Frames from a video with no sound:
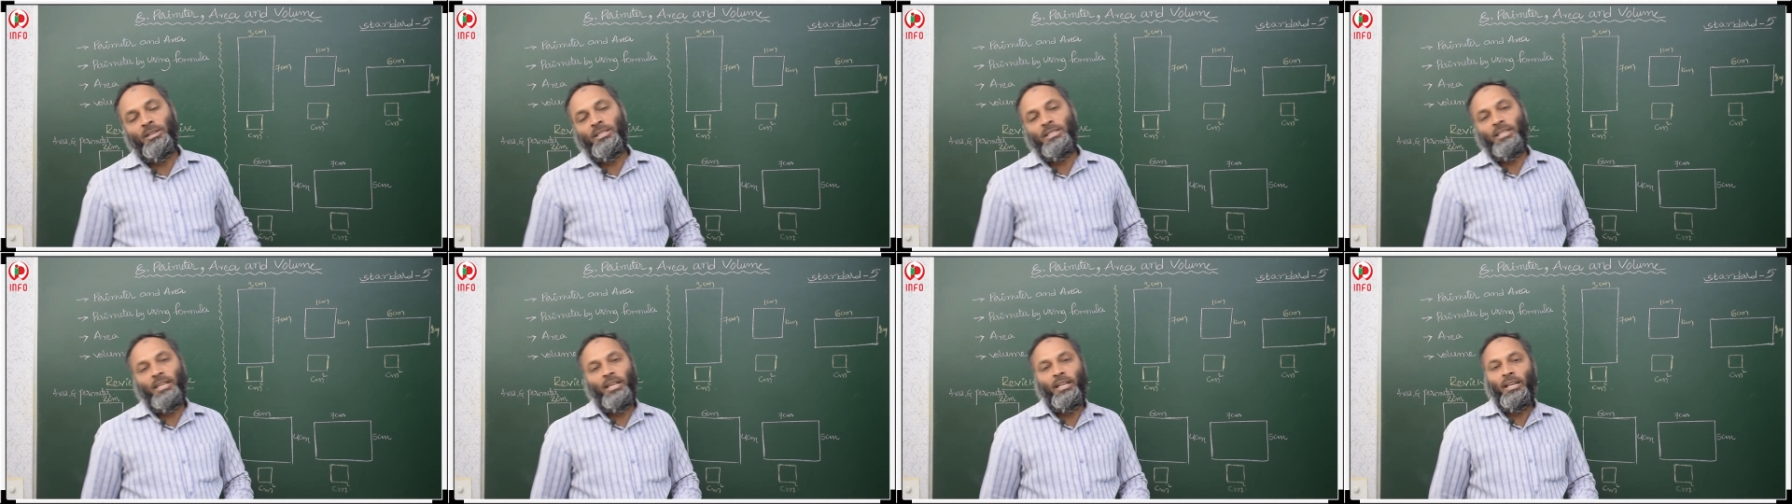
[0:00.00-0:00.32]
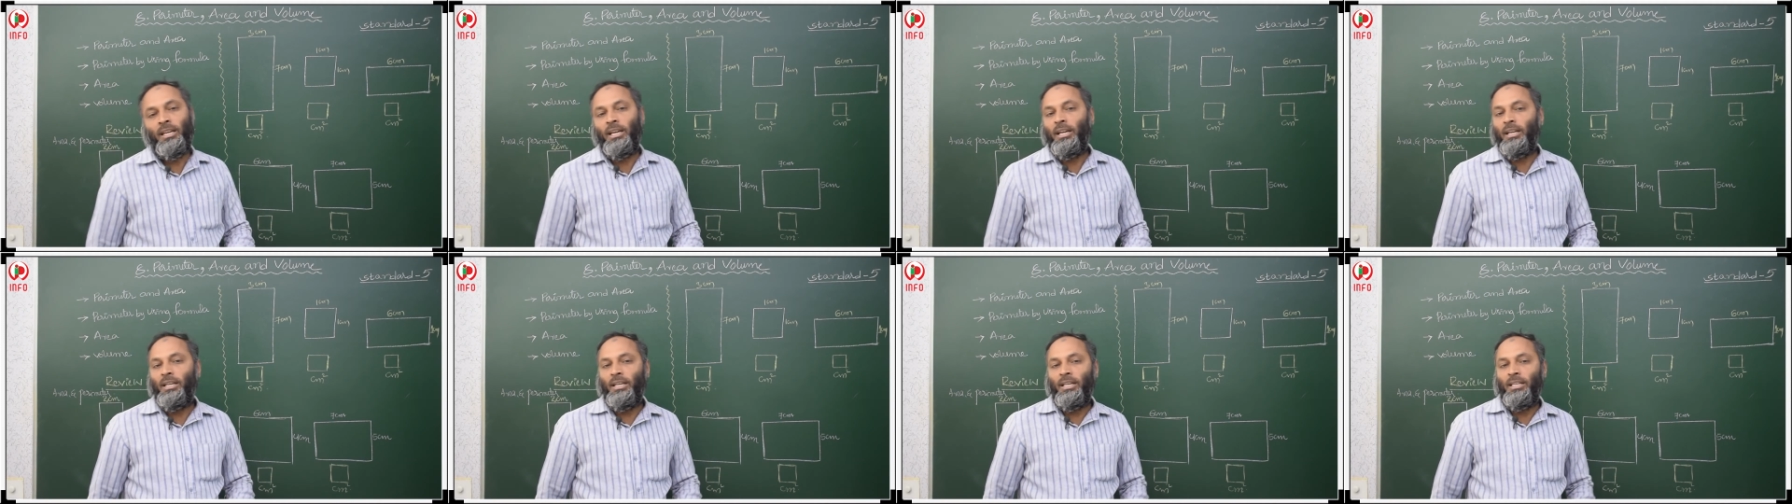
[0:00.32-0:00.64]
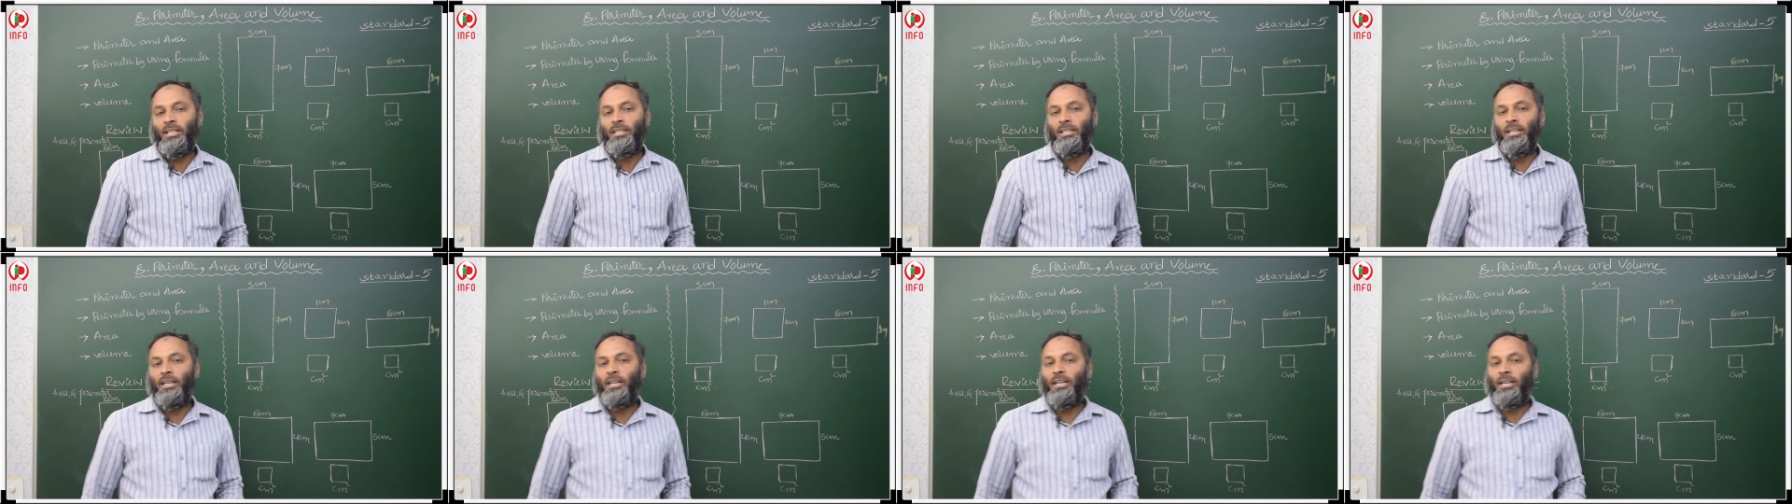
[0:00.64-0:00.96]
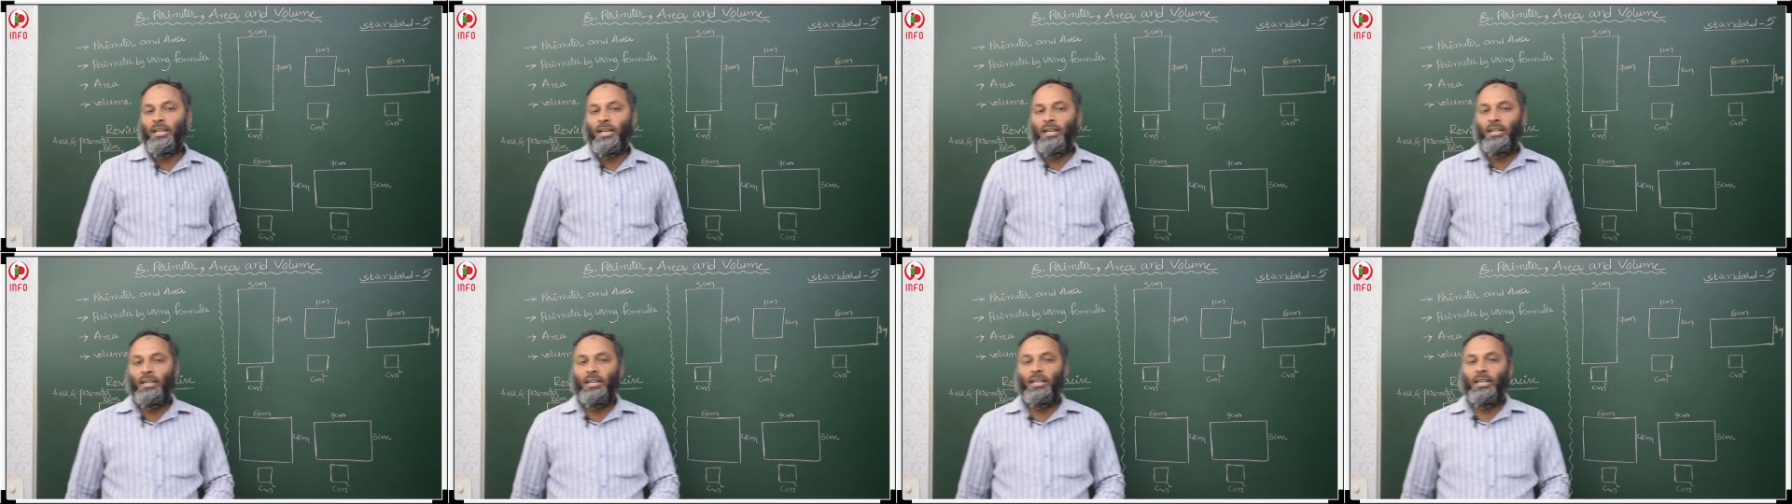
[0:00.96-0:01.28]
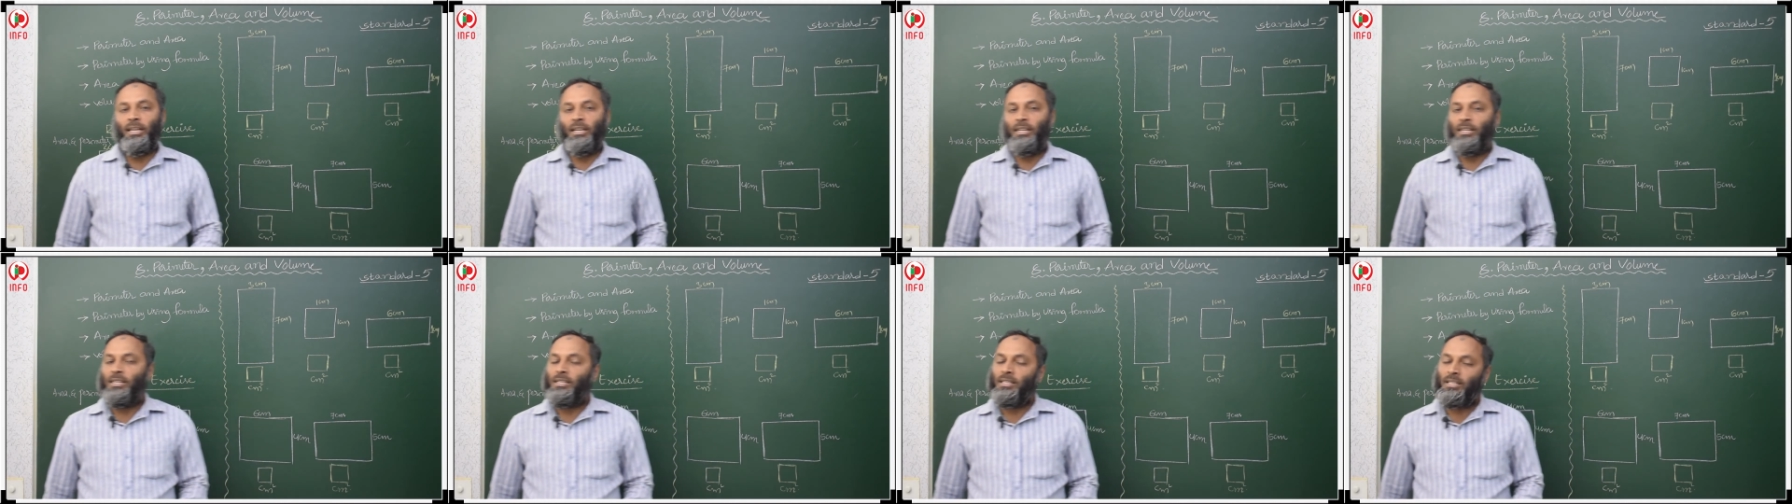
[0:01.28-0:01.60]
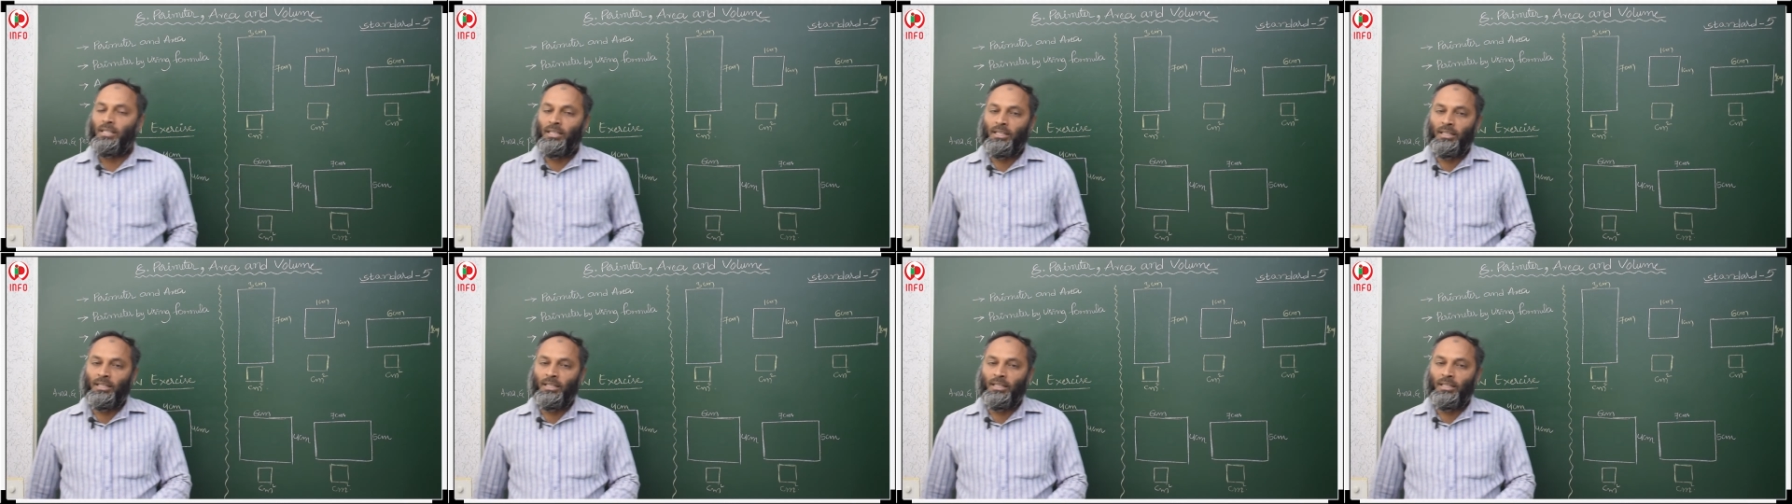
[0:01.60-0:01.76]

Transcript: much area it is it contains